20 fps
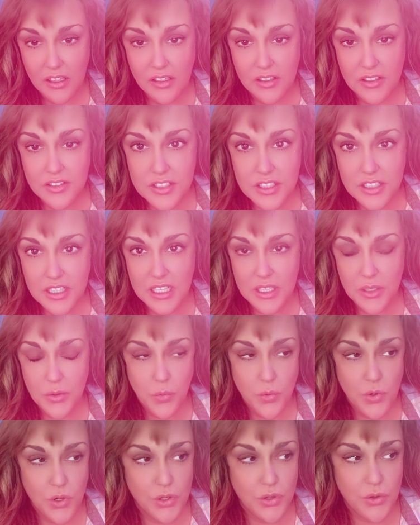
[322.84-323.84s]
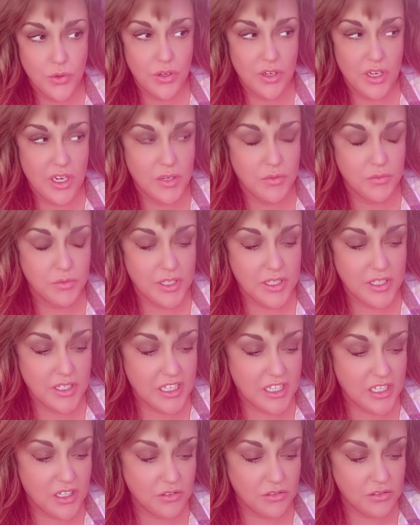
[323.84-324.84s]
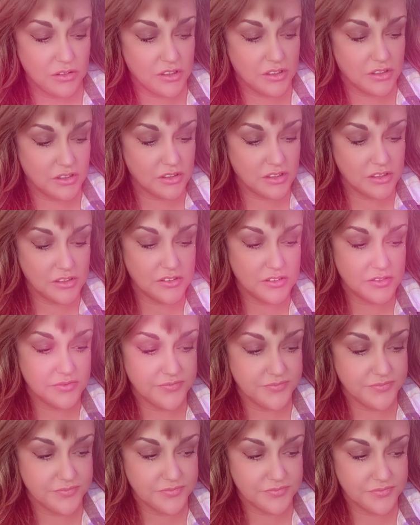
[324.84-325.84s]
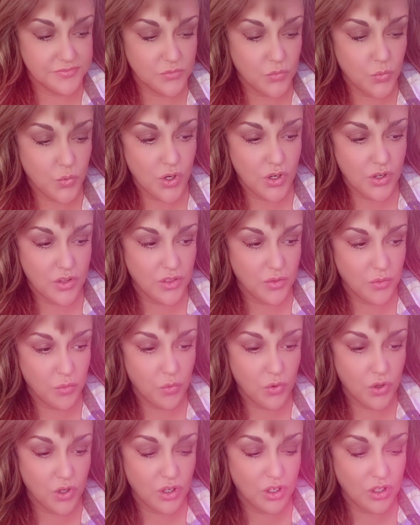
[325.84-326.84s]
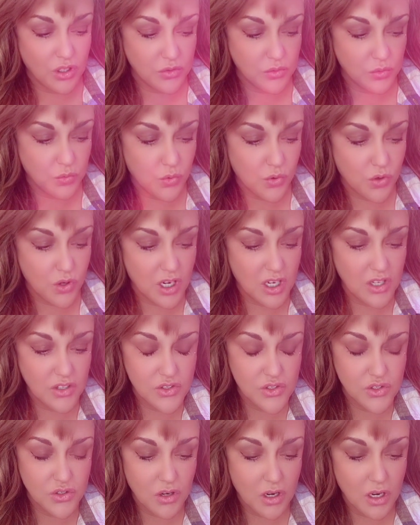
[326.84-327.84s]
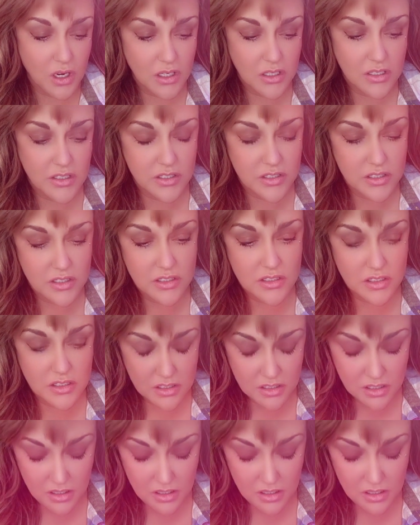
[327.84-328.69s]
There's a lot of war going on right now. War in the world, war on drugs.